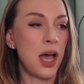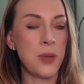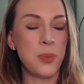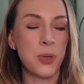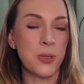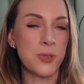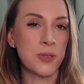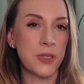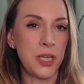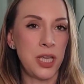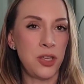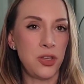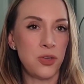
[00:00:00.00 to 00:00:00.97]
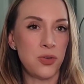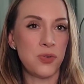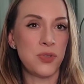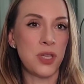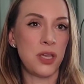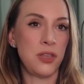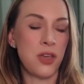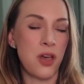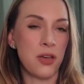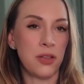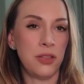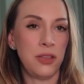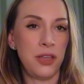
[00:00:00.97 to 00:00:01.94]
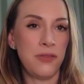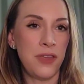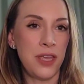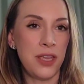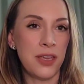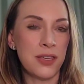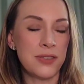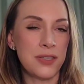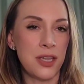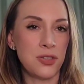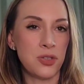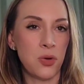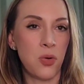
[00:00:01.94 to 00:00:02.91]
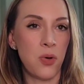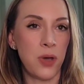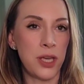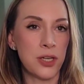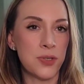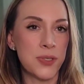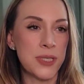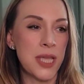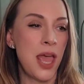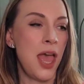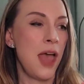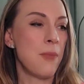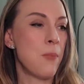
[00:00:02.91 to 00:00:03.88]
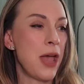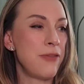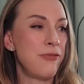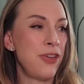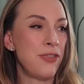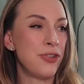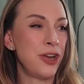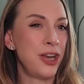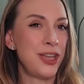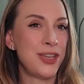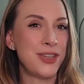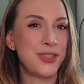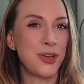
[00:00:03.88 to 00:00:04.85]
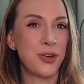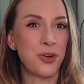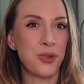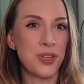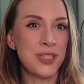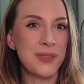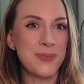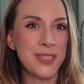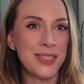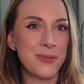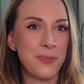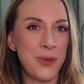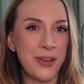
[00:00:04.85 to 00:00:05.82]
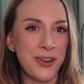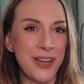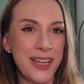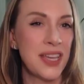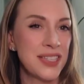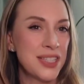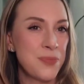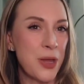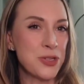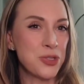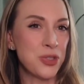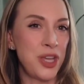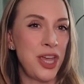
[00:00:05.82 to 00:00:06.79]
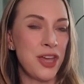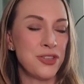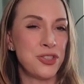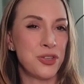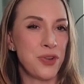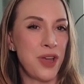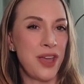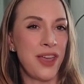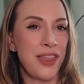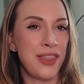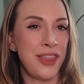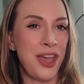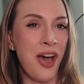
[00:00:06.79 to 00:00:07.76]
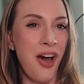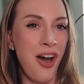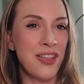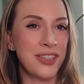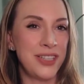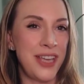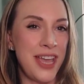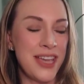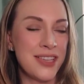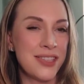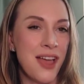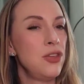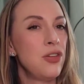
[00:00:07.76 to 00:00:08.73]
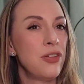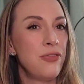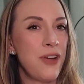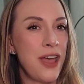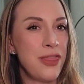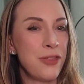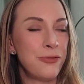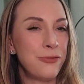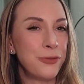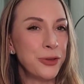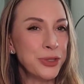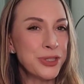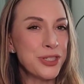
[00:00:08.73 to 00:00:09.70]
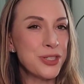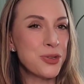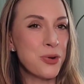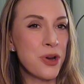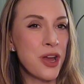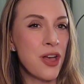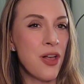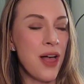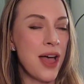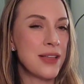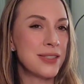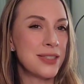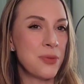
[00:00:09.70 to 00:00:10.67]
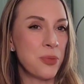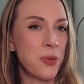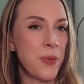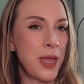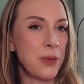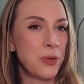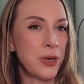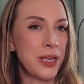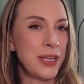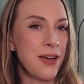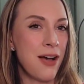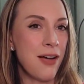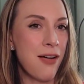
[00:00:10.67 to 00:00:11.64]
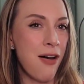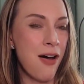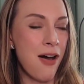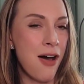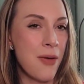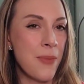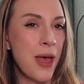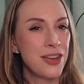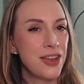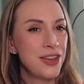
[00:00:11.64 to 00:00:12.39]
I personally use Young Living essential oils. My favorite is Christmas Spirit, especially during the holidays. You can find the full tutorial at simplemadepretty.com.